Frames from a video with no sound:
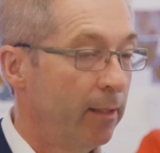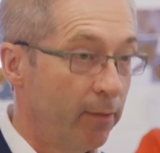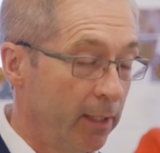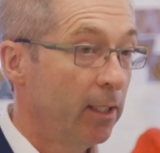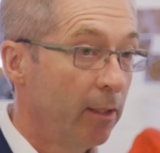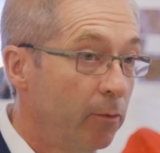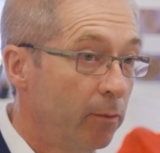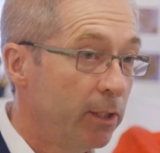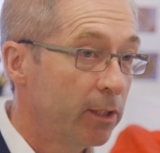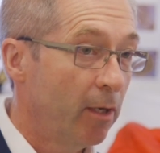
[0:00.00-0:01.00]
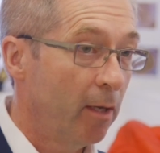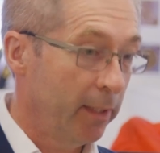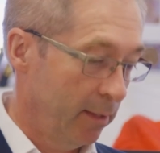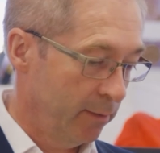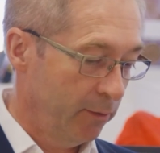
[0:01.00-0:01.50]
Things like we were
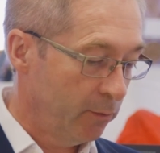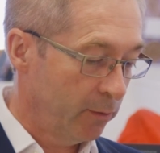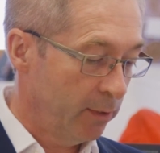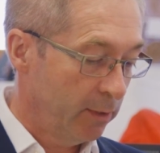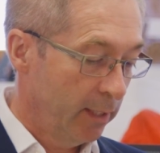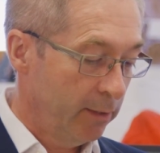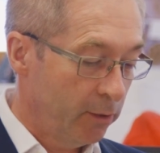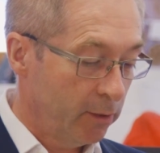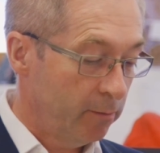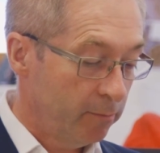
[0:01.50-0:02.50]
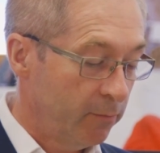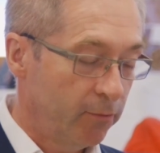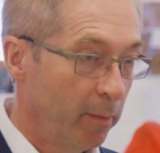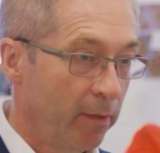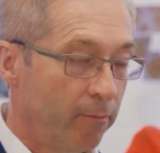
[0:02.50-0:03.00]
describing, like you can,
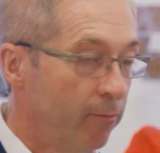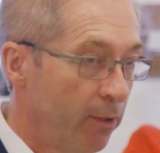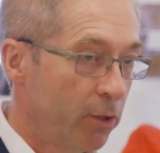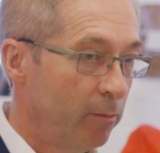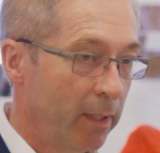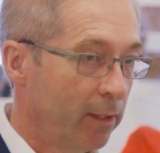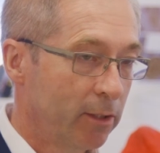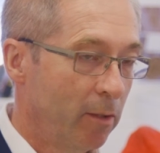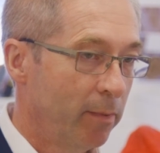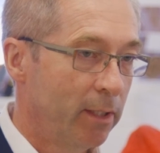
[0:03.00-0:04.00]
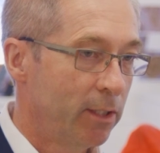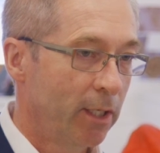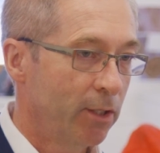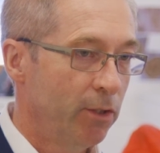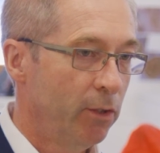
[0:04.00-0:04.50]
from a virtual microscope thin
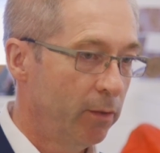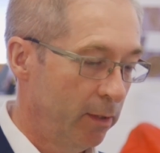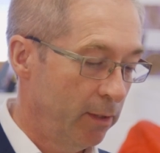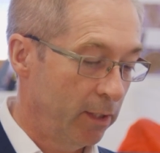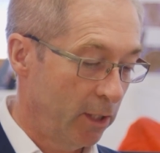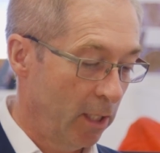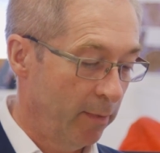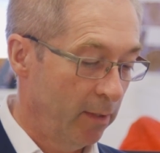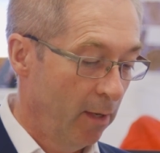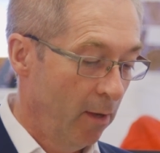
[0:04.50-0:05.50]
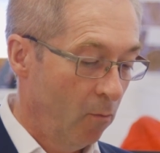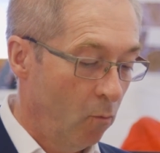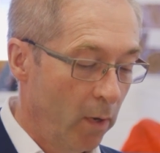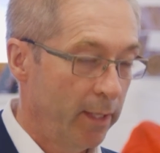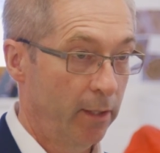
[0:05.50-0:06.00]
section, you can determine
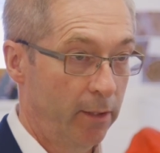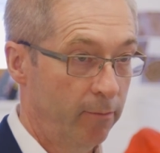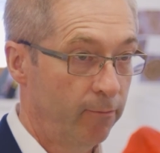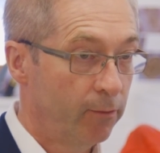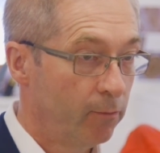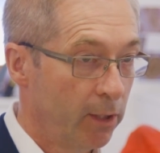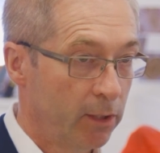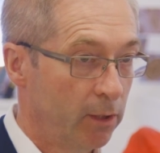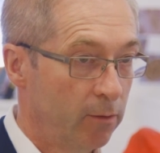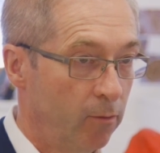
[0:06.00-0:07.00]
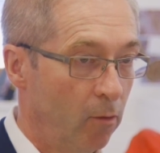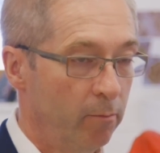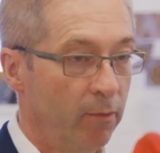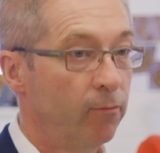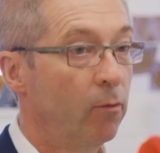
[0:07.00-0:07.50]
whether the crystals
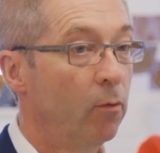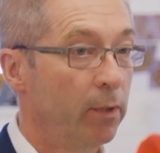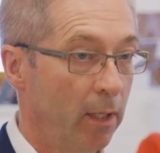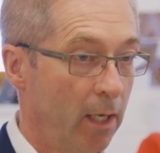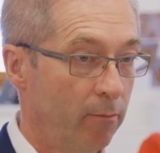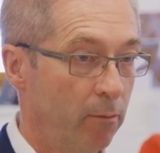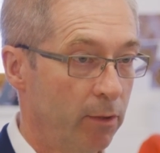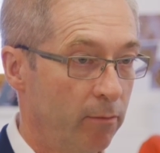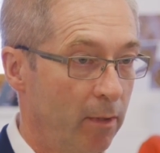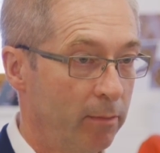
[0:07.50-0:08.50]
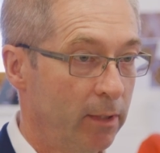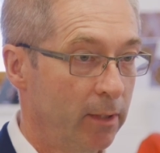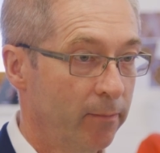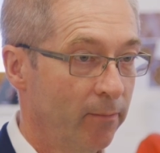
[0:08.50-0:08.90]
formed before the lava was erupted.